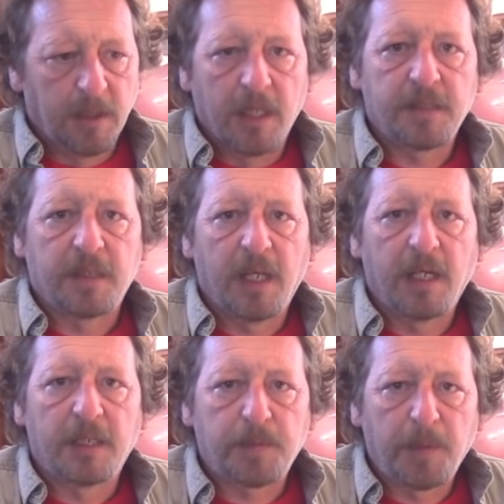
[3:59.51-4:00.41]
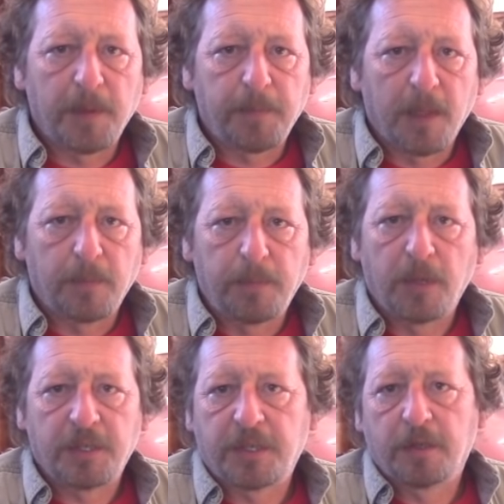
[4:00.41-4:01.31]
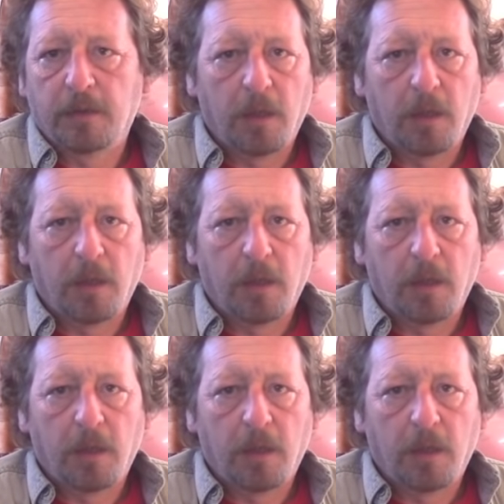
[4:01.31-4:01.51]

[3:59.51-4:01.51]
hasn't had its brake pedal pushed